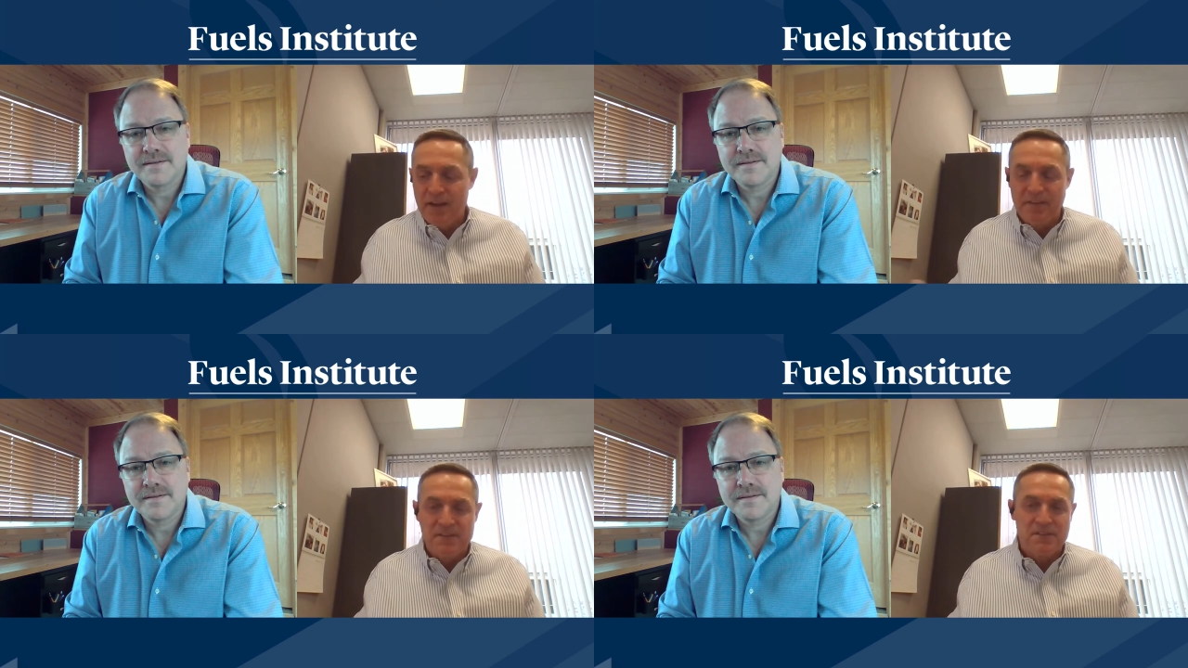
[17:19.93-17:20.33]

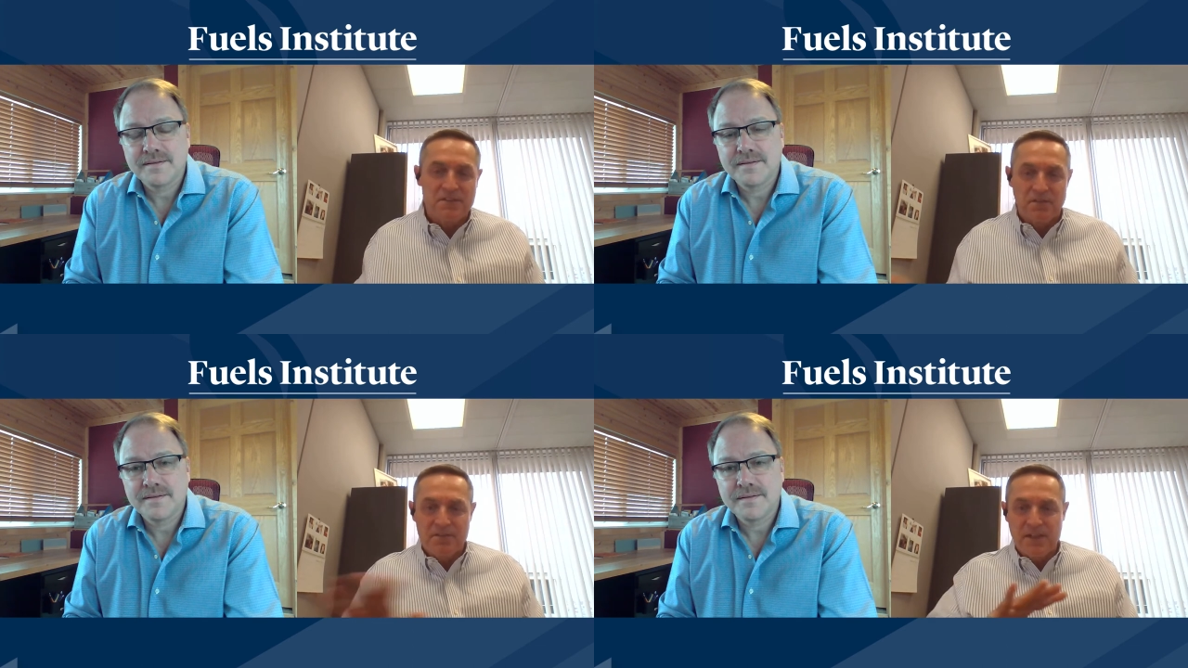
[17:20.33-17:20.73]
Speaker 1: and this
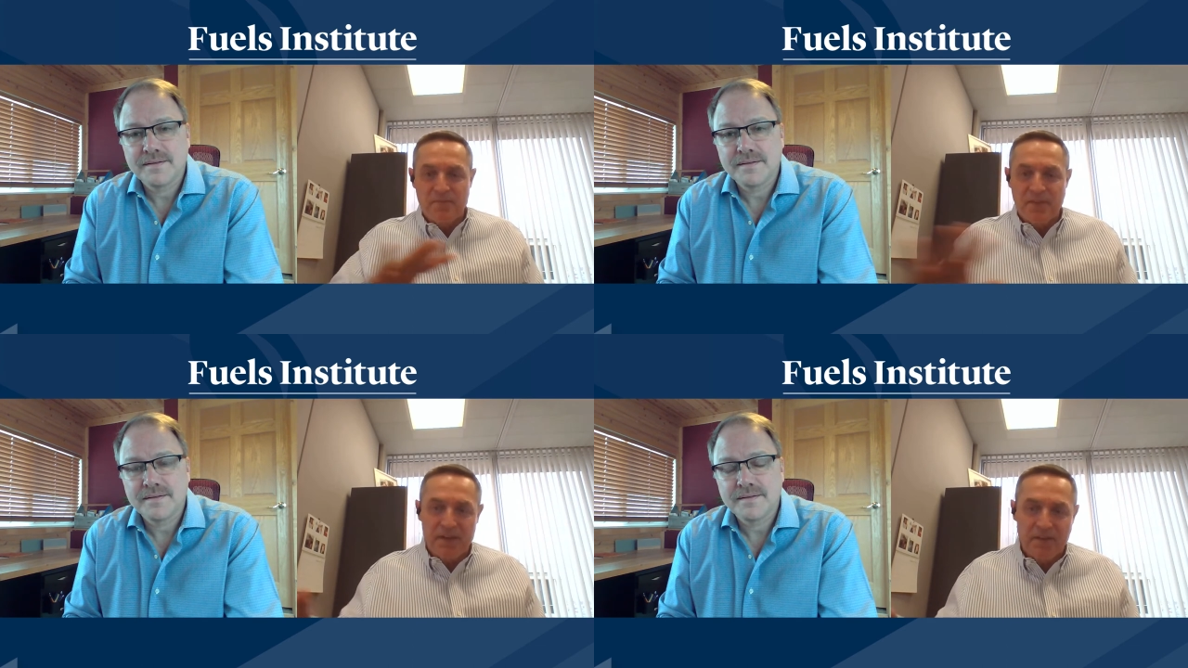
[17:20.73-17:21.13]
so the
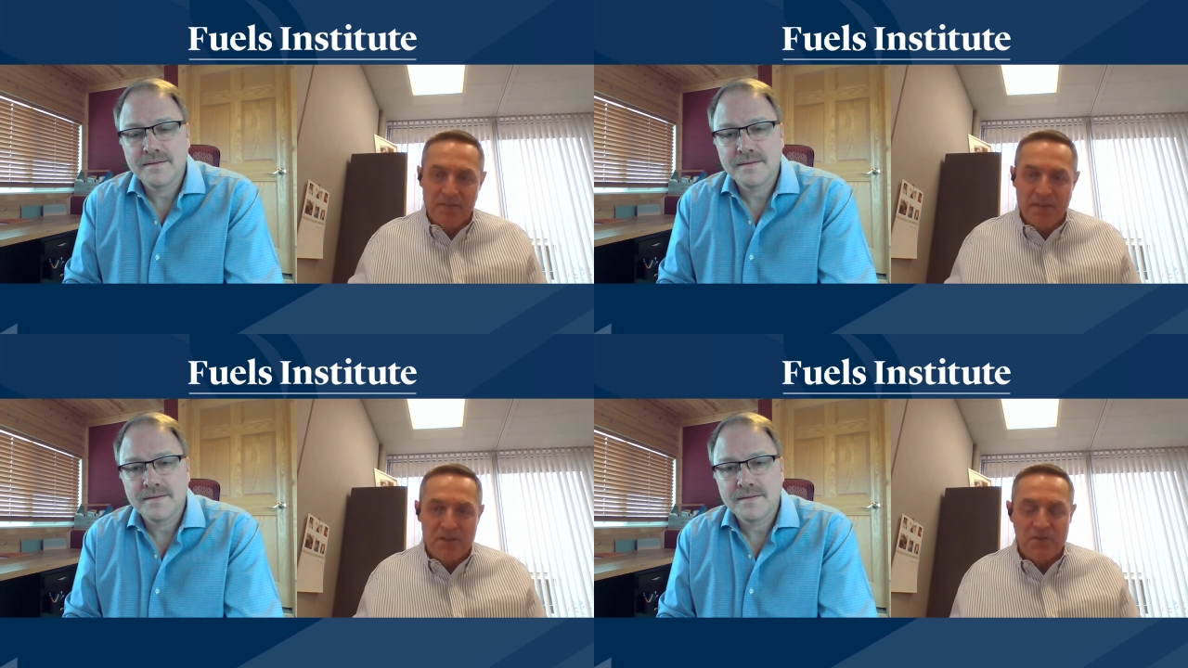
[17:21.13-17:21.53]
same thing
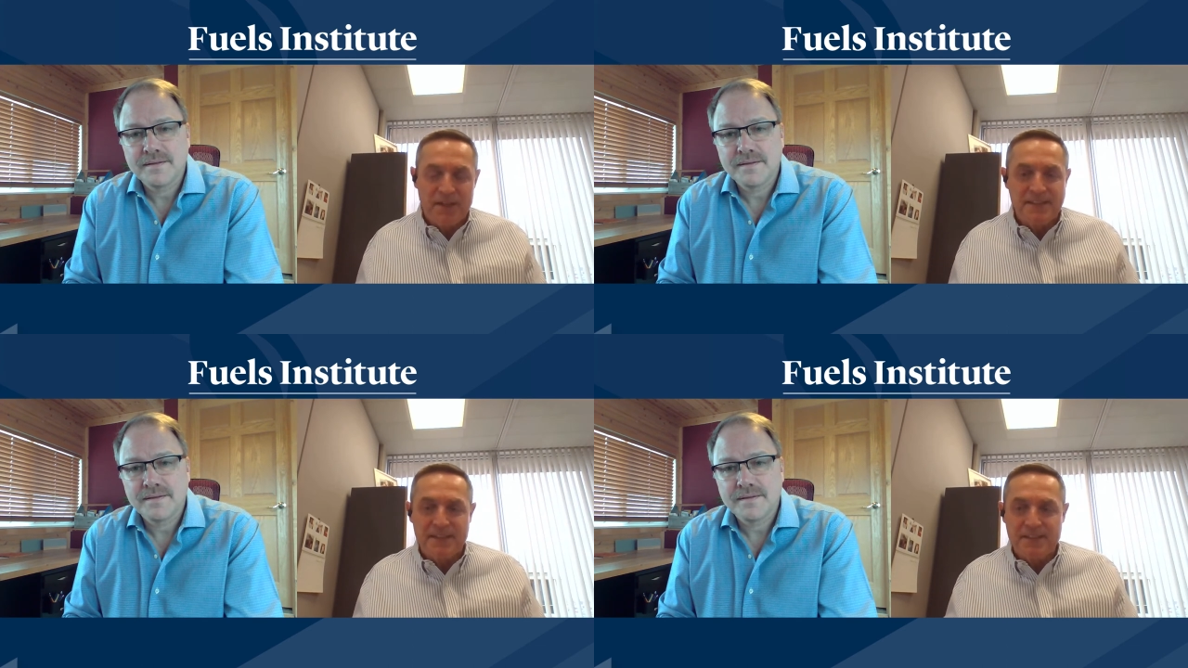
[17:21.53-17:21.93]
that
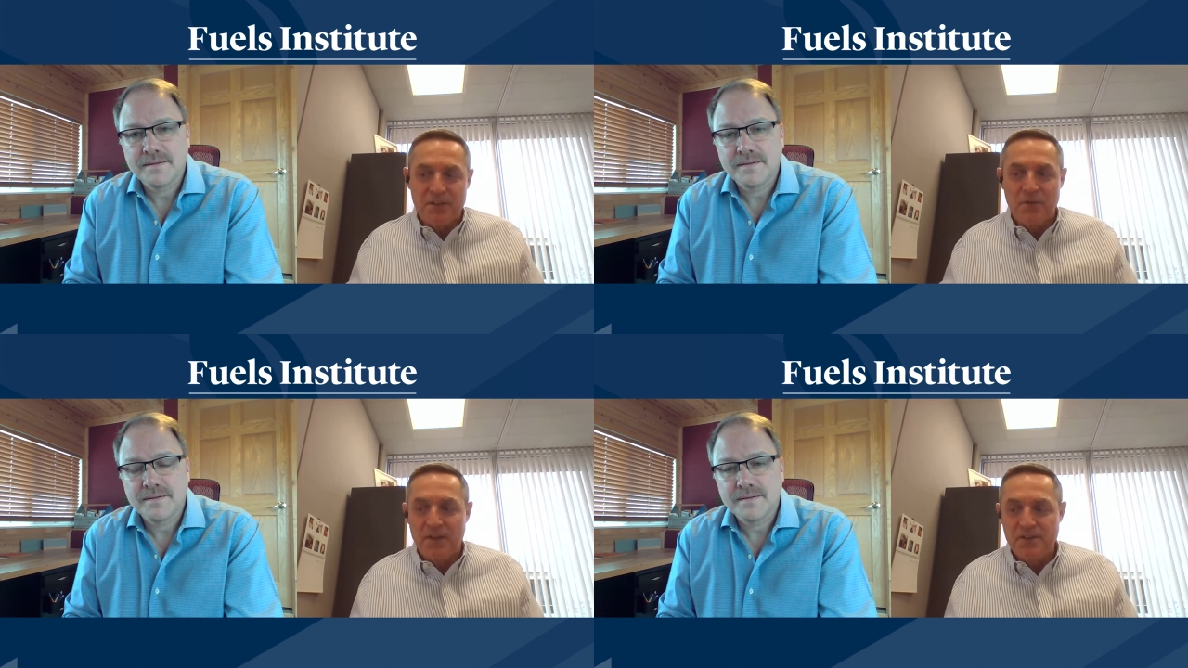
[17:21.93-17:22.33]
translates
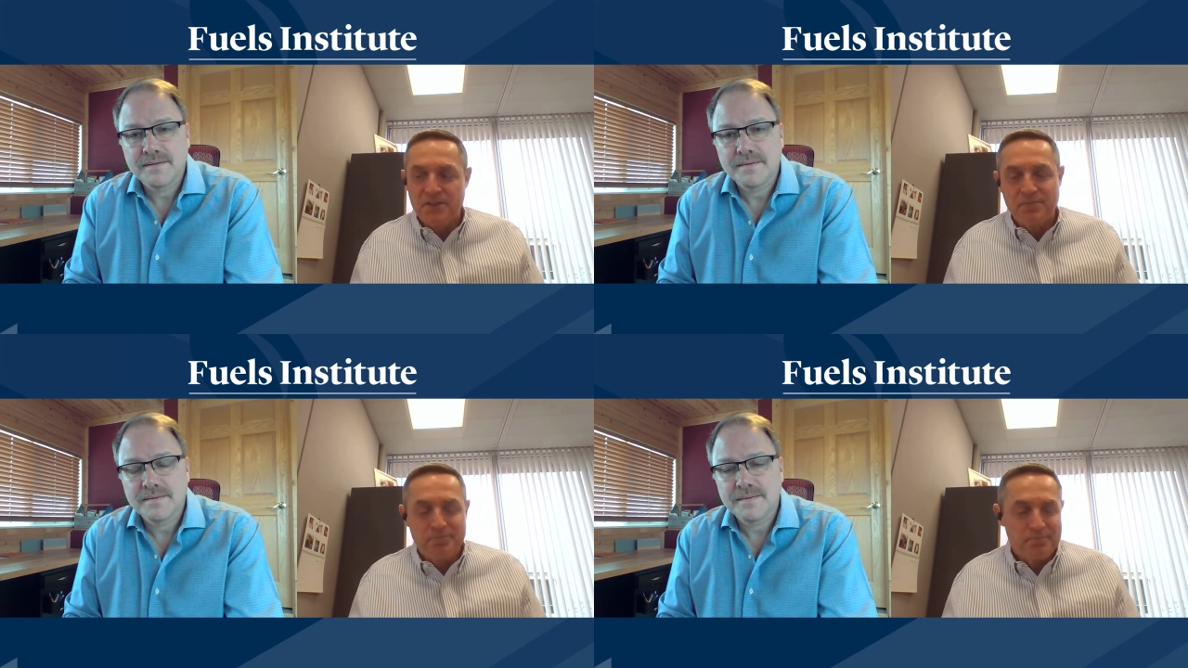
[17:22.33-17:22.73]
across